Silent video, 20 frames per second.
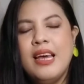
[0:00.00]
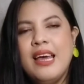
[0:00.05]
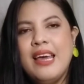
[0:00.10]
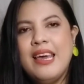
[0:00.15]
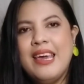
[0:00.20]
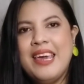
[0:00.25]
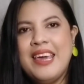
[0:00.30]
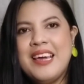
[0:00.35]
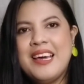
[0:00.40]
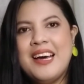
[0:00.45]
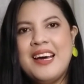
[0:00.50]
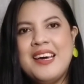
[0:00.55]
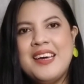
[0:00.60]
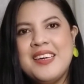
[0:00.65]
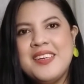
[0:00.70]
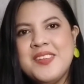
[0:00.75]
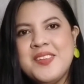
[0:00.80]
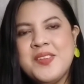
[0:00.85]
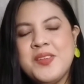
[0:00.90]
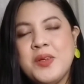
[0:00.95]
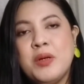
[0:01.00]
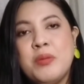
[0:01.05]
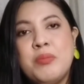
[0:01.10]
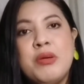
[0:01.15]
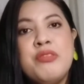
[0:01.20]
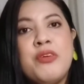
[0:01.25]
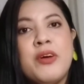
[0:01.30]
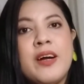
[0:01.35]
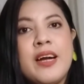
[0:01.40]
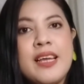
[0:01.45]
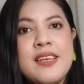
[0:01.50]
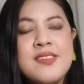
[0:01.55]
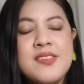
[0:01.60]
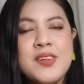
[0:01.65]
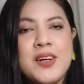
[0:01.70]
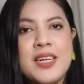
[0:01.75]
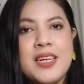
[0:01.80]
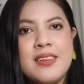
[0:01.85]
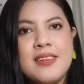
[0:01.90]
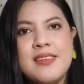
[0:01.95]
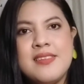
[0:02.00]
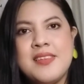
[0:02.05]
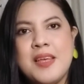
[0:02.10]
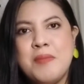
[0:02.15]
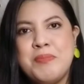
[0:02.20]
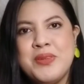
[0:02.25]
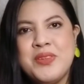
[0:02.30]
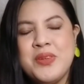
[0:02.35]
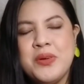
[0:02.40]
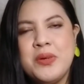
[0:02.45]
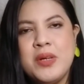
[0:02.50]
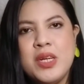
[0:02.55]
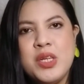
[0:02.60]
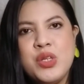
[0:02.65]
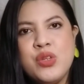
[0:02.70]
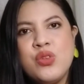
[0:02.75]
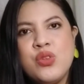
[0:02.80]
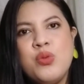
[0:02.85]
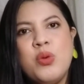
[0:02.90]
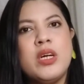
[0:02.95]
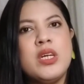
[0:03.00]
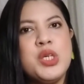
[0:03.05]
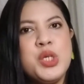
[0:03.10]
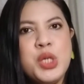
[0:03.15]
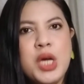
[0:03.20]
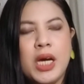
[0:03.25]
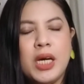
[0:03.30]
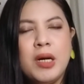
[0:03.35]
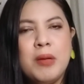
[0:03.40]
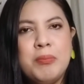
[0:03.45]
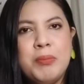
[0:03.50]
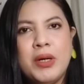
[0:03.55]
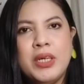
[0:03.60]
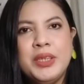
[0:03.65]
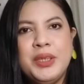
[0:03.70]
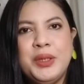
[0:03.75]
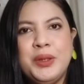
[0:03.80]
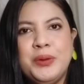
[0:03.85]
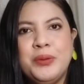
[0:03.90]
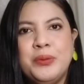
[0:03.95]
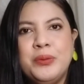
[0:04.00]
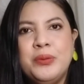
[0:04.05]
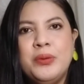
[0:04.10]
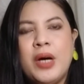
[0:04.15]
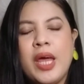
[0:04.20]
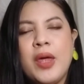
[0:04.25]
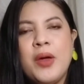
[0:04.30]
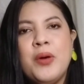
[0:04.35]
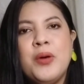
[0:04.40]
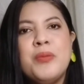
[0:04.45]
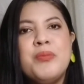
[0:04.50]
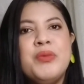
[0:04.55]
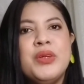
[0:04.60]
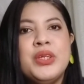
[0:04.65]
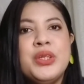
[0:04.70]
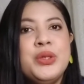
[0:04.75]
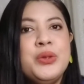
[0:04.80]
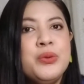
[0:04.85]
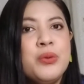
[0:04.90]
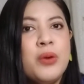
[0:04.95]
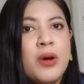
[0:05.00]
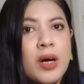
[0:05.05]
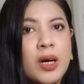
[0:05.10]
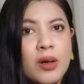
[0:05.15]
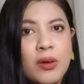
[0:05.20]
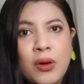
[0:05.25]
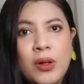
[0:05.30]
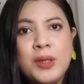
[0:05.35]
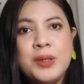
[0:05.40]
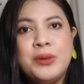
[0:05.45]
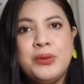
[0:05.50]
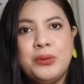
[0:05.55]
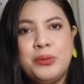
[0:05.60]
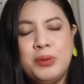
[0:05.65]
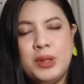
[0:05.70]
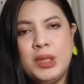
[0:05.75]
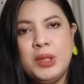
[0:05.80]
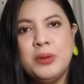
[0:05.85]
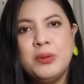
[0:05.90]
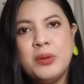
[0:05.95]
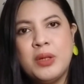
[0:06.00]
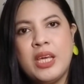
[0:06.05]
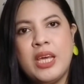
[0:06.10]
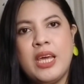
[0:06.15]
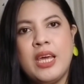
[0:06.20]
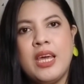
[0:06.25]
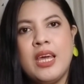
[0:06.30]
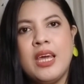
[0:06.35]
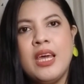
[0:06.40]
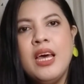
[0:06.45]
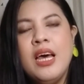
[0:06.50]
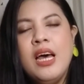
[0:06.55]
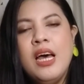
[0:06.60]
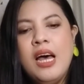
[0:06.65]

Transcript: Hey guys, so before I start this episode, I just want to check up on you. I hope that you are all doing okay.